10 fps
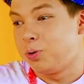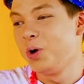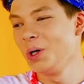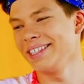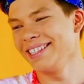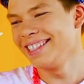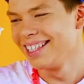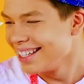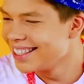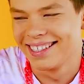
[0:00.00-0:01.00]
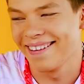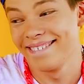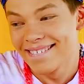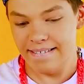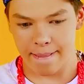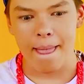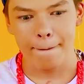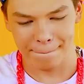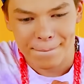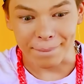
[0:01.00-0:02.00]
Alright, little bird, all eyes
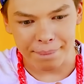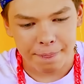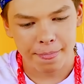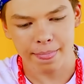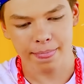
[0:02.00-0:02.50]
on you.